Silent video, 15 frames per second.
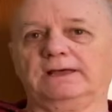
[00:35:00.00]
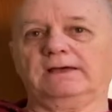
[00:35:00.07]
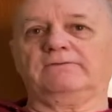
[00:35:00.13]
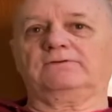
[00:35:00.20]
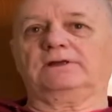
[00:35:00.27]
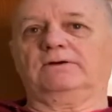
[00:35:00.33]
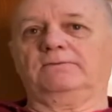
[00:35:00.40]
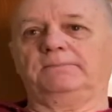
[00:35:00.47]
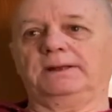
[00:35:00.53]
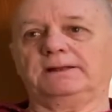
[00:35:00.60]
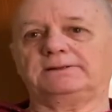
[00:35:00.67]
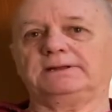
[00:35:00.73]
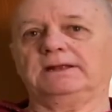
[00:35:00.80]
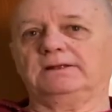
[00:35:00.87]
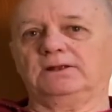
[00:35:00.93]
after I
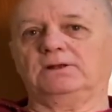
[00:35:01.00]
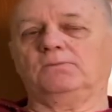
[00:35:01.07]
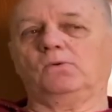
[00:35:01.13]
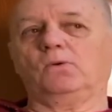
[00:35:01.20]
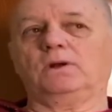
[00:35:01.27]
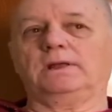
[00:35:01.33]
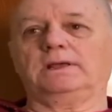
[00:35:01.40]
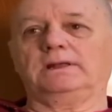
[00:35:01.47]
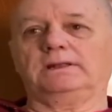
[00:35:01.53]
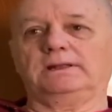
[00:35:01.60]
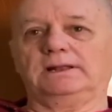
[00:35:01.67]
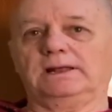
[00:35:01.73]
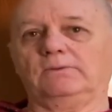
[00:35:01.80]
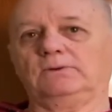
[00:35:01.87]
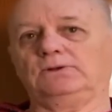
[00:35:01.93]
meditated in the morning, and then
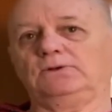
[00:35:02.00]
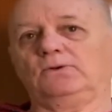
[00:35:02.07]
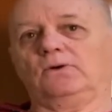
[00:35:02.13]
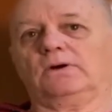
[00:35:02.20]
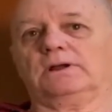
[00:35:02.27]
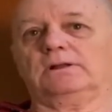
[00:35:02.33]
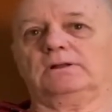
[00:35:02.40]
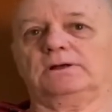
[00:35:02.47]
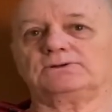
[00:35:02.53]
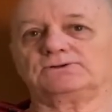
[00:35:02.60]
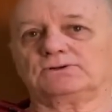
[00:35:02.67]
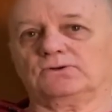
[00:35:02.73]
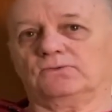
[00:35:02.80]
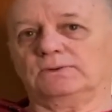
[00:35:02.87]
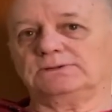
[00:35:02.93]
I would do
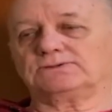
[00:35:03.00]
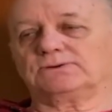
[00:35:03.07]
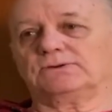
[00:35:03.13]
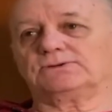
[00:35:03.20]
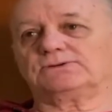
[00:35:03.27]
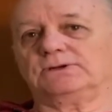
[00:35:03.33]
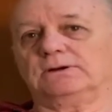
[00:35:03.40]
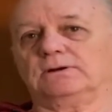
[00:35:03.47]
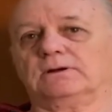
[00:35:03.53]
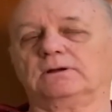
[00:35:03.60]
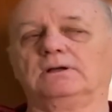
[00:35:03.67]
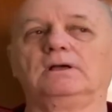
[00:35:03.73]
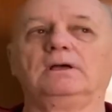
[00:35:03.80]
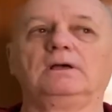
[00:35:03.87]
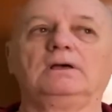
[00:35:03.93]
archaeological research here.
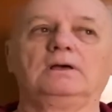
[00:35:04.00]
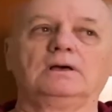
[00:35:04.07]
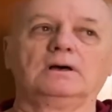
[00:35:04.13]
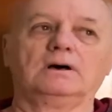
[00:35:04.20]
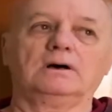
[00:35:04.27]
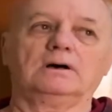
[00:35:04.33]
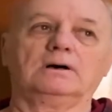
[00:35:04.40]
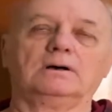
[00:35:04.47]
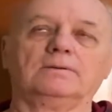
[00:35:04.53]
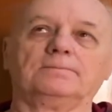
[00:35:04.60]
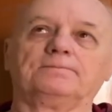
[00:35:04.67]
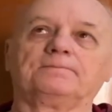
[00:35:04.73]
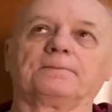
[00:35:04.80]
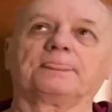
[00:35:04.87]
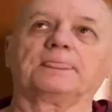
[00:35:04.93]

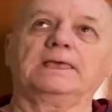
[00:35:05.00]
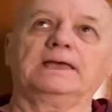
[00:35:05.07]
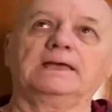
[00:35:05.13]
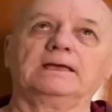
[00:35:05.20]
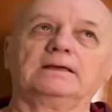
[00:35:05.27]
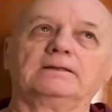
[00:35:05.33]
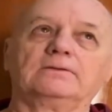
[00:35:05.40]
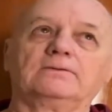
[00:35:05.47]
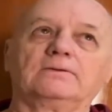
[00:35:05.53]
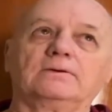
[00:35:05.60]
And